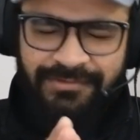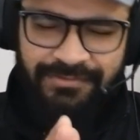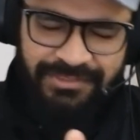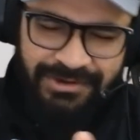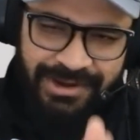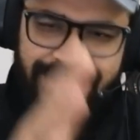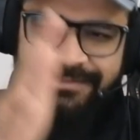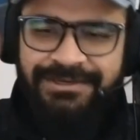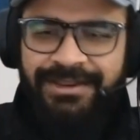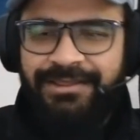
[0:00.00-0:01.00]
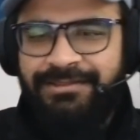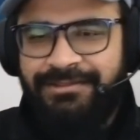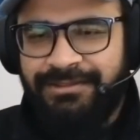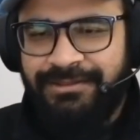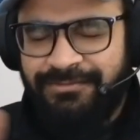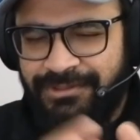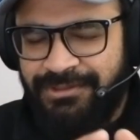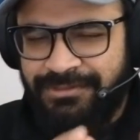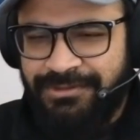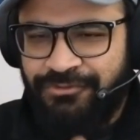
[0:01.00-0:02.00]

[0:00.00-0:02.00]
The next, the